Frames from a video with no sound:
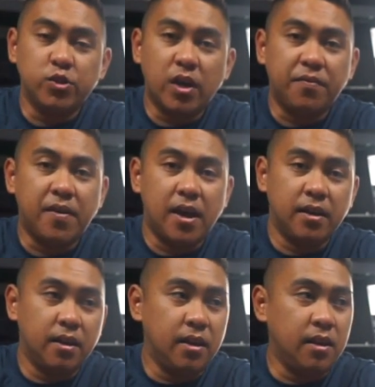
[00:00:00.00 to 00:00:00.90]
you gotta
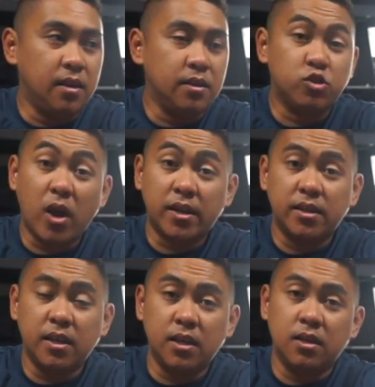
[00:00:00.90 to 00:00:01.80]
find a track
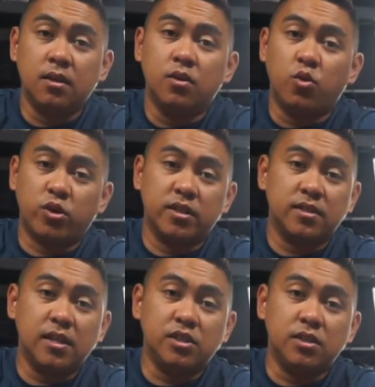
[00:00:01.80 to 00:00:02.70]
day
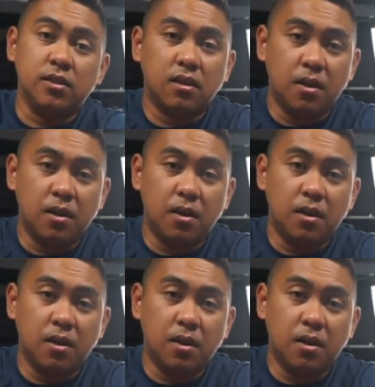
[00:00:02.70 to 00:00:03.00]
organization.